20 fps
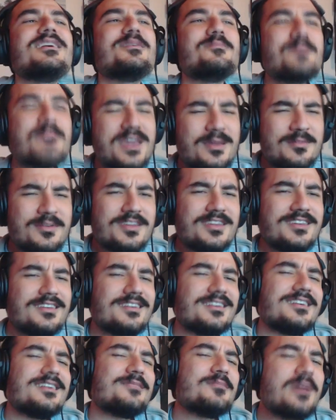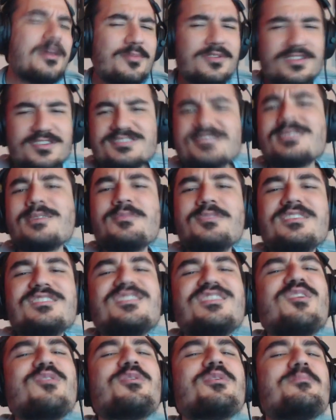Maybe maybe there's something
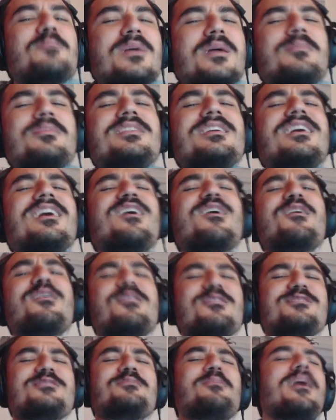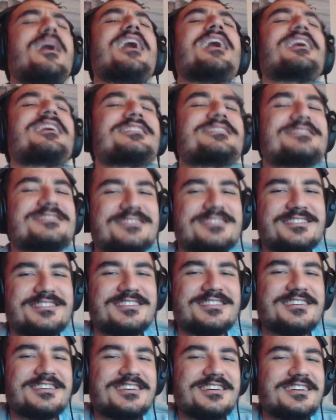to it. Maybe the earned packs
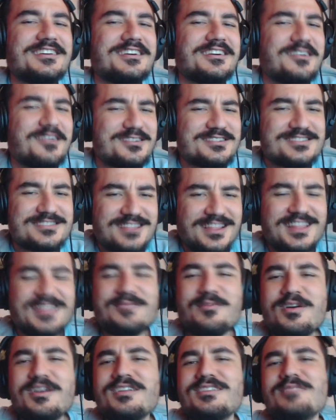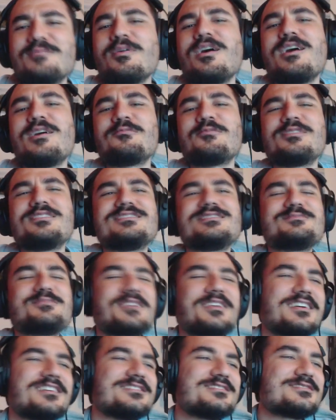are slightly better than the bought ones
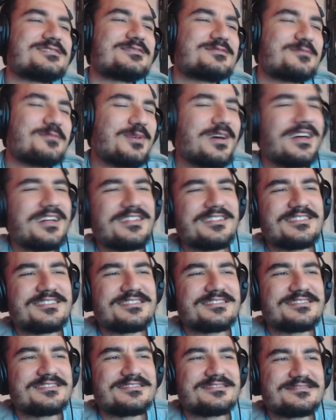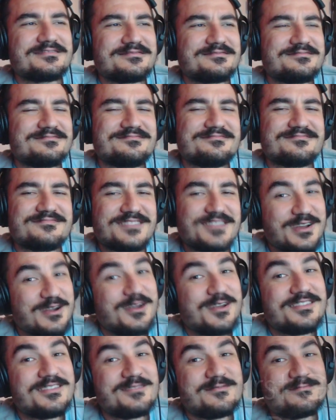because, well, you
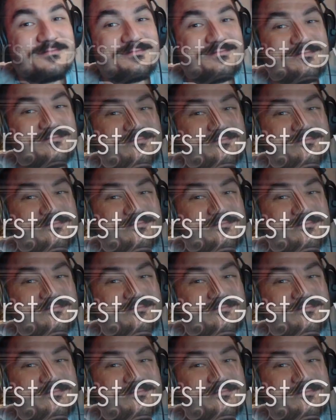earned them.